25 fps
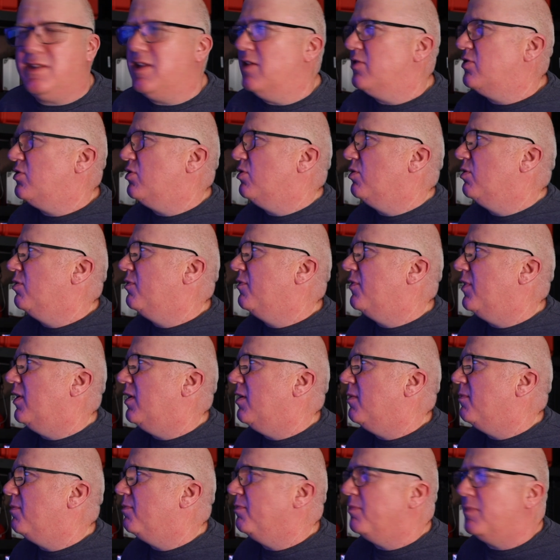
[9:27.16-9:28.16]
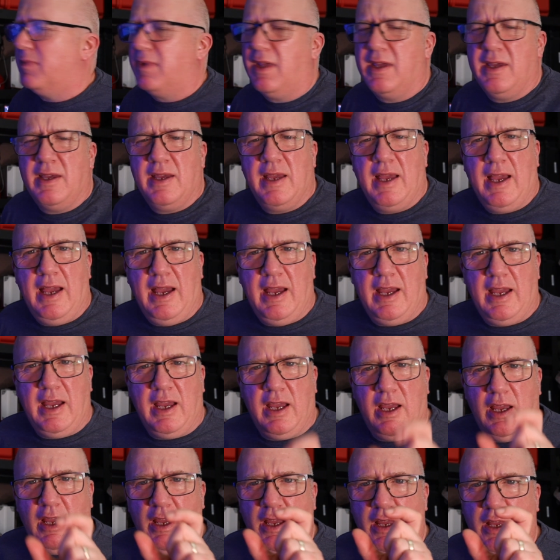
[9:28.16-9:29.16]
sort of
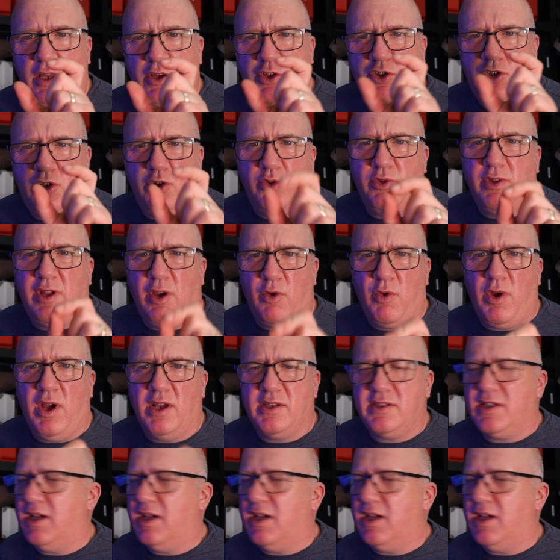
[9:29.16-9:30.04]
tune that right